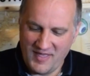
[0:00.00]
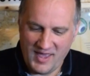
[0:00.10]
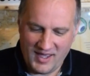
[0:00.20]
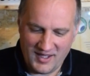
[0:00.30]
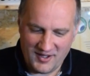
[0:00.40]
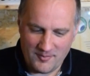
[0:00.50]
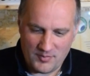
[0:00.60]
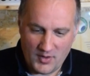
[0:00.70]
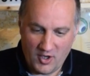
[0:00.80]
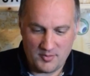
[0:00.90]
I'm
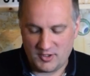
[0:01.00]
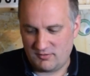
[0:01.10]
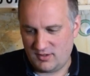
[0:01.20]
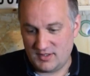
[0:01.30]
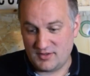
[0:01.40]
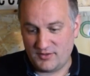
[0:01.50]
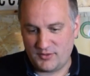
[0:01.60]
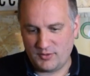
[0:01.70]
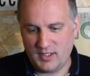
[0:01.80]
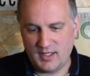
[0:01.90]
going to run this on
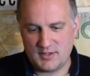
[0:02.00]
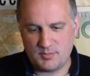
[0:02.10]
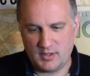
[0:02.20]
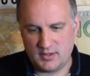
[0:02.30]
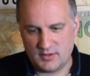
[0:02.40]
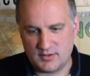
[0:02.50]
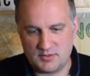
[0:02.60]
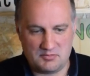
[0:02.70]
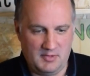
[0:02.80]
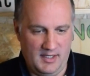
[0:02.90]
3S because
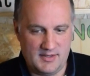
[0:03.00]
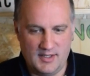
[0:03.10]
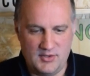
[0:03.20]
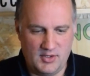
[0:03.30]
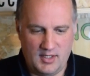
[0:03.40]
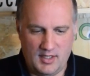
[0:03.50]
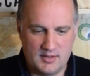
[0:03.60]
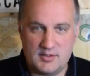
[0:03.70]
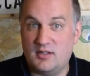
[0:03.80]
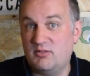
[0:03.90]
it says you can,
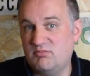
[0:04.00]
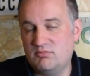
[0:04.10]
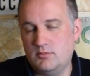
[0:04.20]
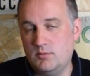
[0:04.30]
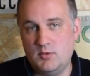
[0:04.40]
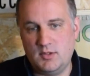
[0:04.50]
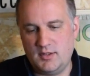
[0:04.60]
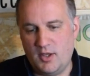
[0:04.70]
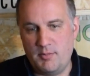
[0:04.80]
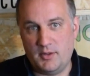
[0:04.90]
so
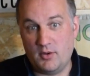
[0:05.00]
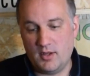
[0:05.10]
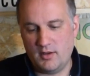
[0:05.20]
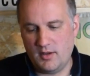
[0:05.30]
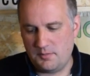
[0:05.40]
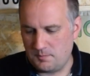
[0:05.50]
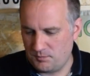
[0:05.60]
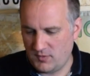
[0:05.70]
go big or go home.